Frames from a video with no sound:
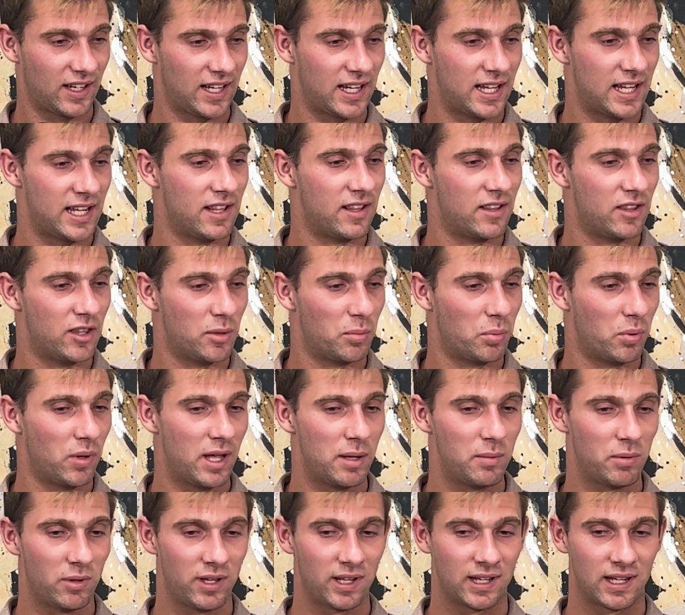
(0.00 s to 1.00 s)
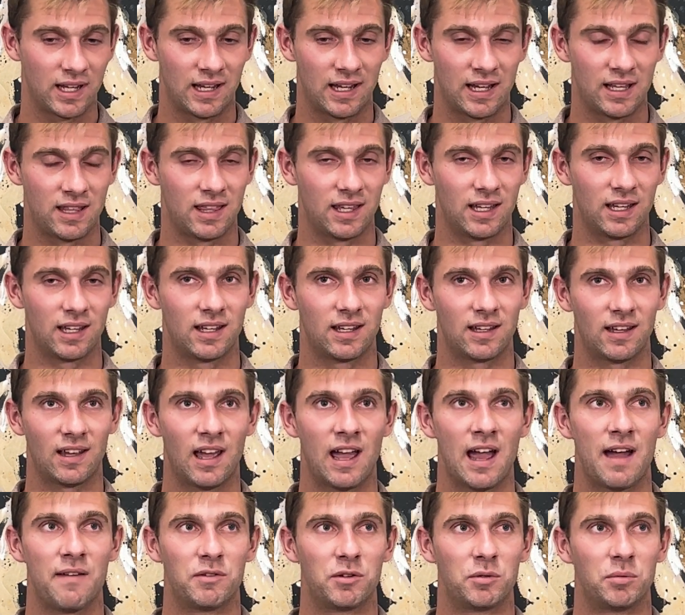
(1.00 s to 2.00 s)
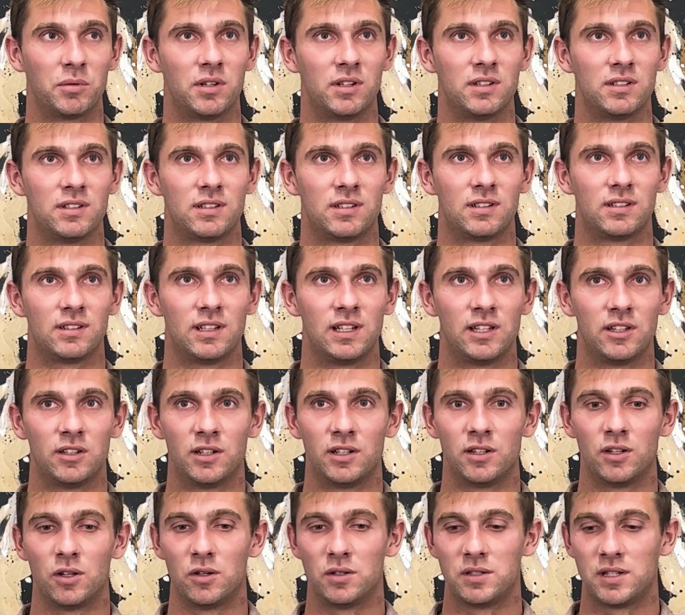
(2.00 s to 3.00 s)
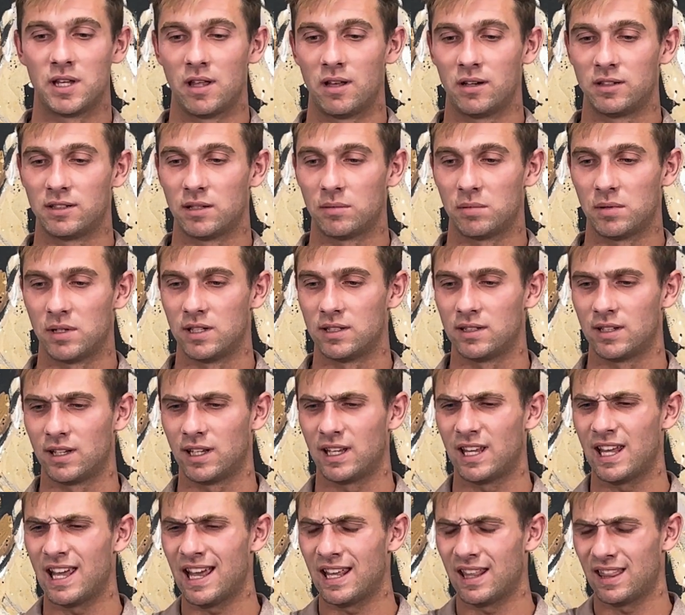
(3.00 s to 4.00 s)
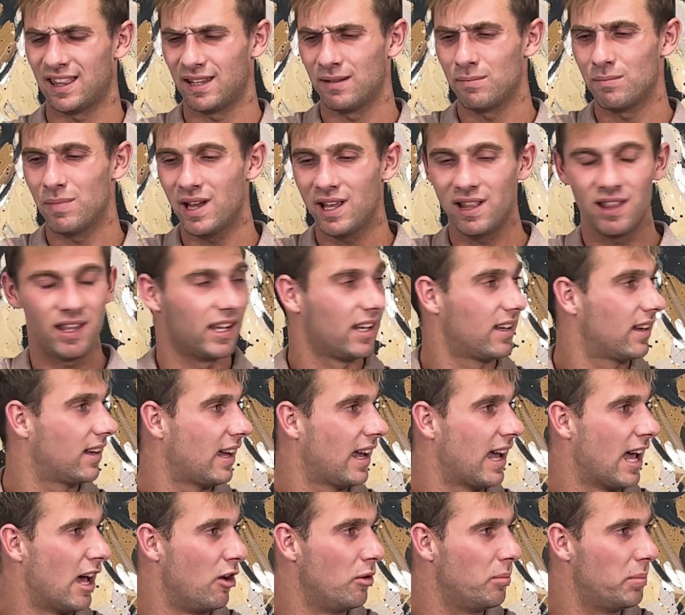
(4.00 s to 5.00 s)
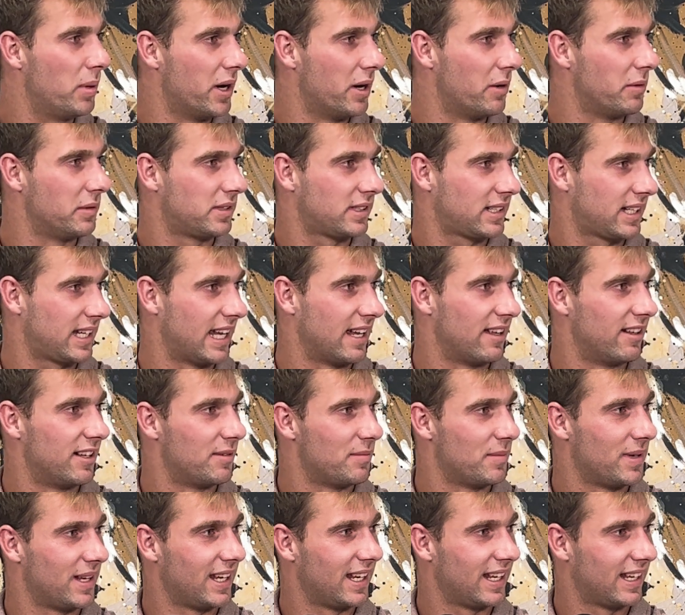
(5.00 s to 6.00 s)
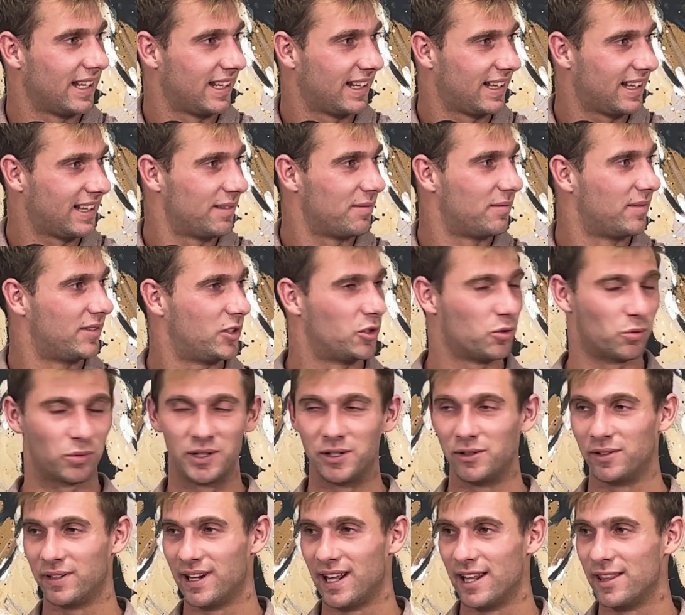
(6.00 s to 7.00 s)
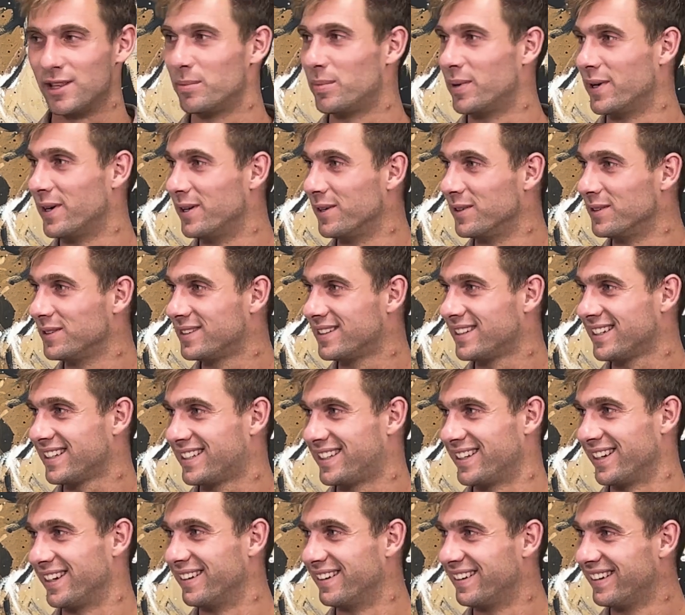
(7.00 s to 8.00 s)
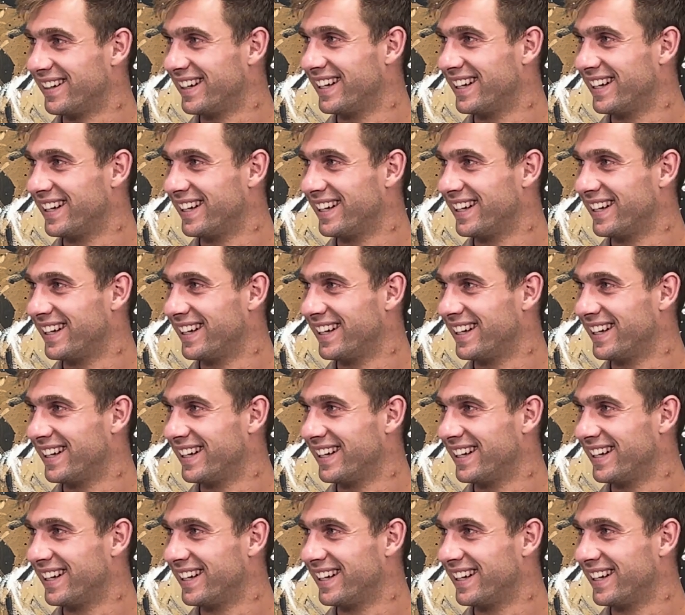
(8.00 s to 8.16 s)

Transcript: in the play, but like I think afterwards, either in the hotel or something, he's like, I think my like elbow was killing me. Drilled it on the post. So